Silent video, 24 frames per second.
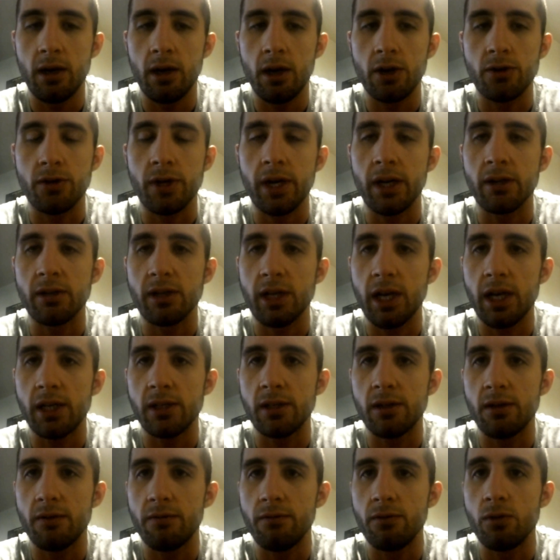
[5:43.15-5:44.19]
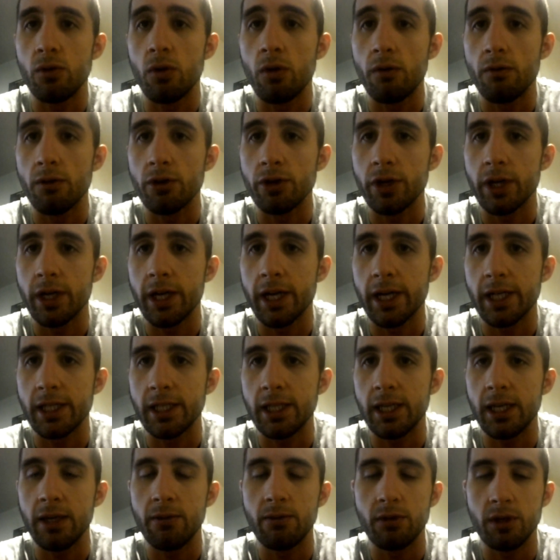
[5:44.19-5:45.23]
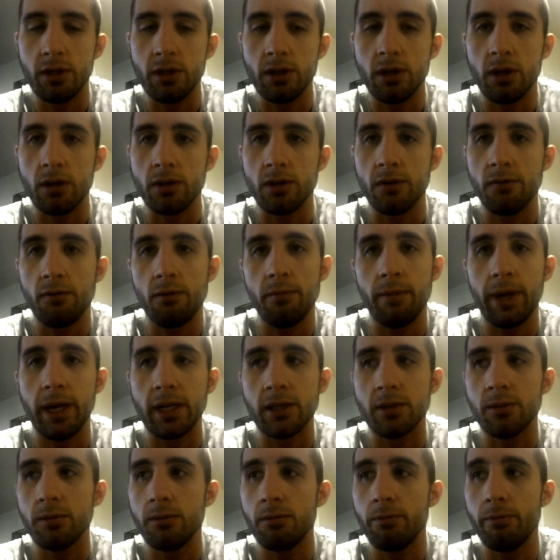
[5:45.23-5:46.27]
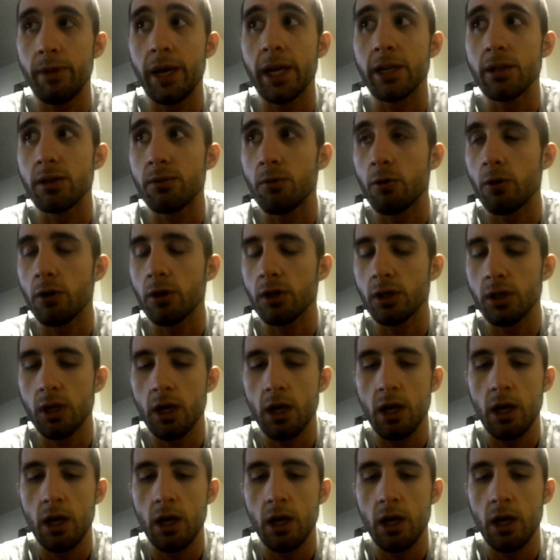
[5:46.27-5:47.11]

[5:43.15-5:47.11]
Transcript: a trial size of Novogen XT, which is also for man sports.